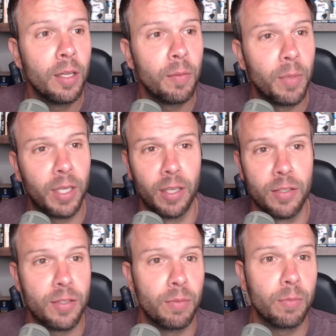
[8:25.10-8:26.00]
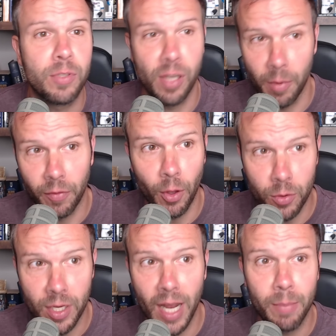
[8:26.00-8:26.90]
because some of
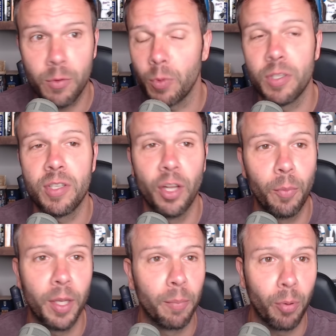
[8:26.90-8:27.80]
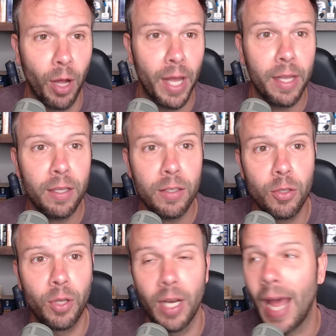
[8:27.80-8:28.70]
those names would still be in play. You
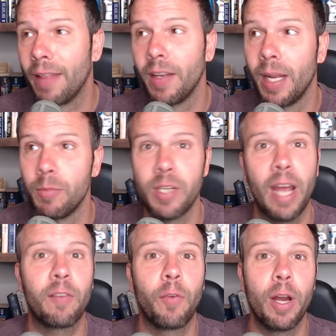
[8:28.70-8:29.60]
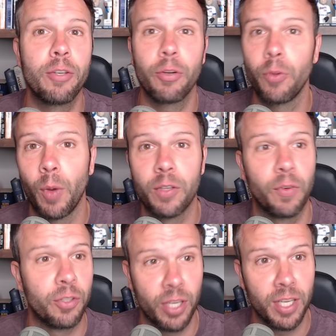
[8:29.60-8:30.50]
could add the name Zach Frazier, the West
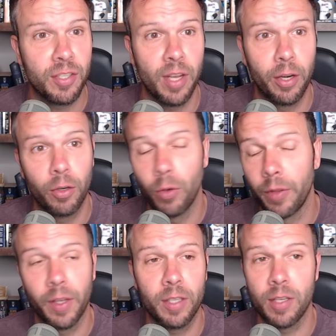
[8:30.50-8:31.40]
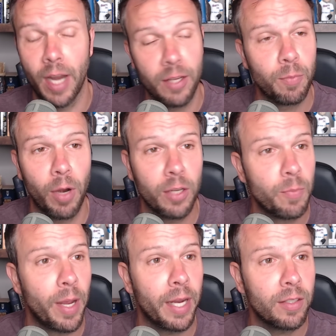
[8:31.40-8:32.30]
Virginia center, who I think is a nice
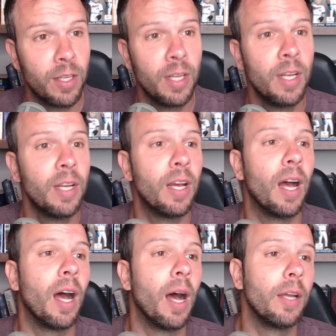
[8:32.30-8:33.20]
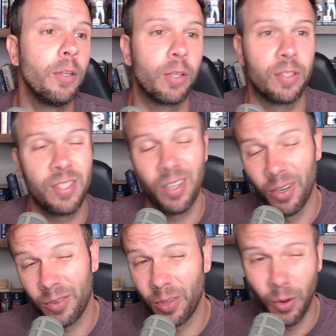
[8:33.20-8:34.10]
prospect. Uh, you could
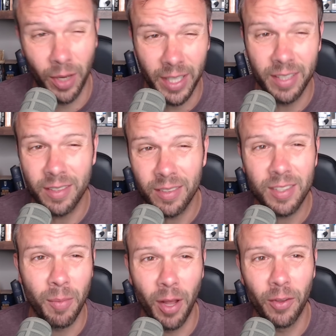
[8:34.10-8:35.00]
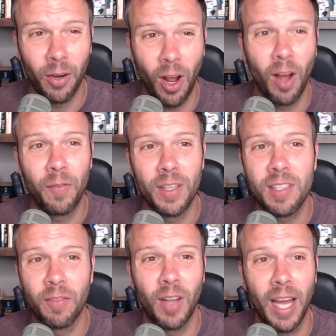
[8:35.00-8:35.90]
start throwing in some other
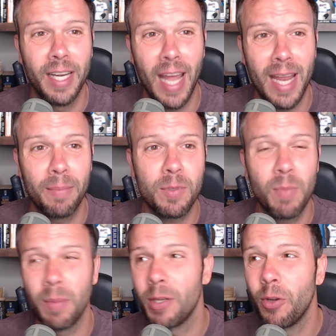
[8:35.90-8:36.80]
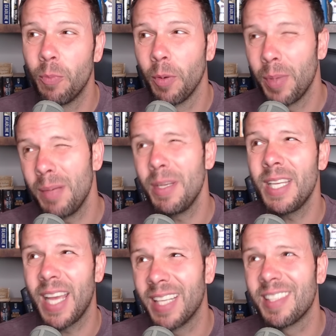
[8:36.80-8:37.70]
offensive line names, maybe Cooper Beebe,
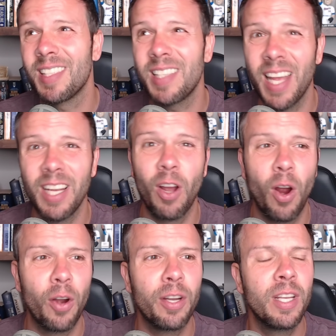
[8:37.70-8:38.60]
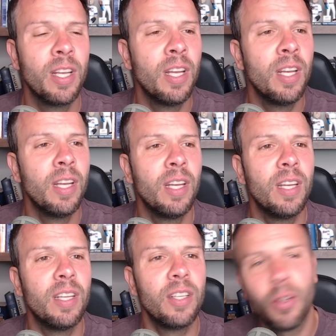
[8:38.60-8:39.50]
Kansas State guard.
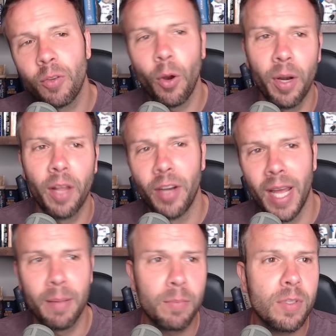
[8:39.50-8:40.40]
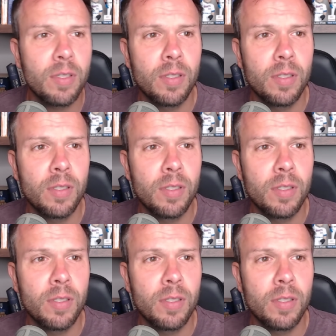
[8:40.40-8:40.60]
You could throw in other names,